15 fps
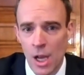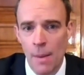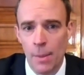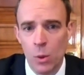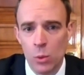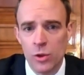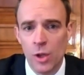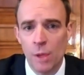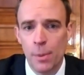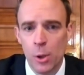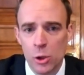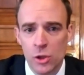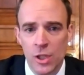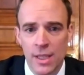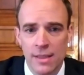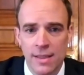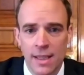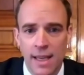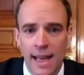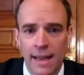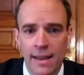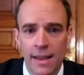but also pushing to
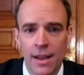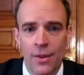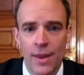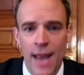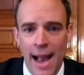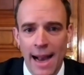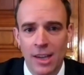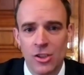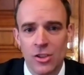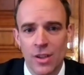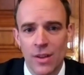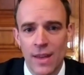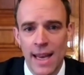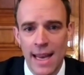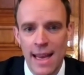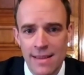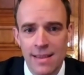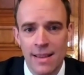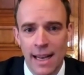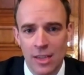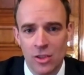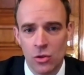get the action at the
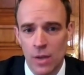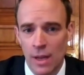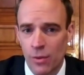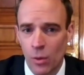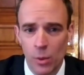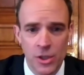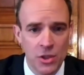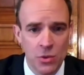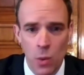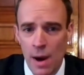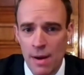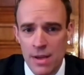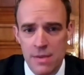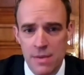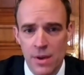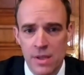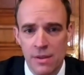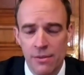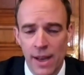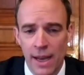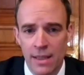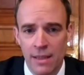international level, which is where it's most
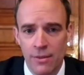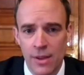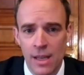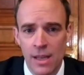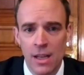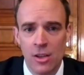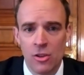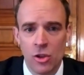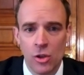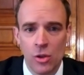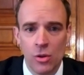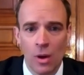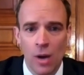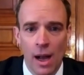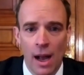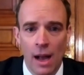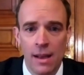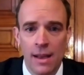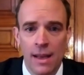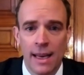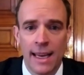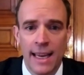effective, to
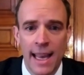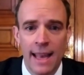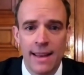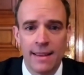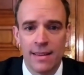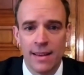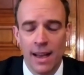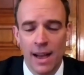get